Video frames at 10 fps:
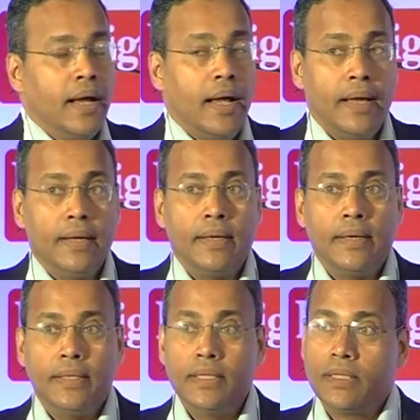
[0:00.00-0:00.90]
And
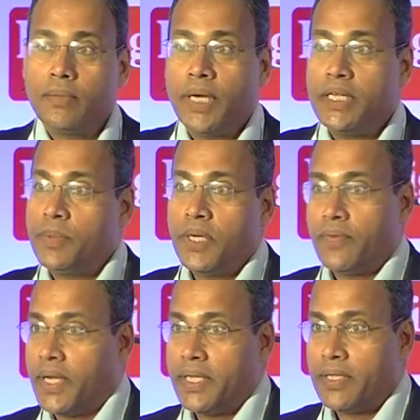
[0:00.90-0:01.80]
this reminds me
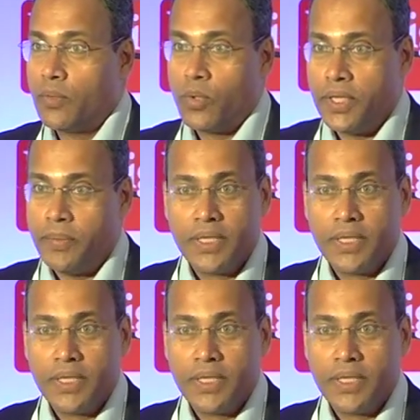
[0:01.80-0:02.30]
of Narendra Modi,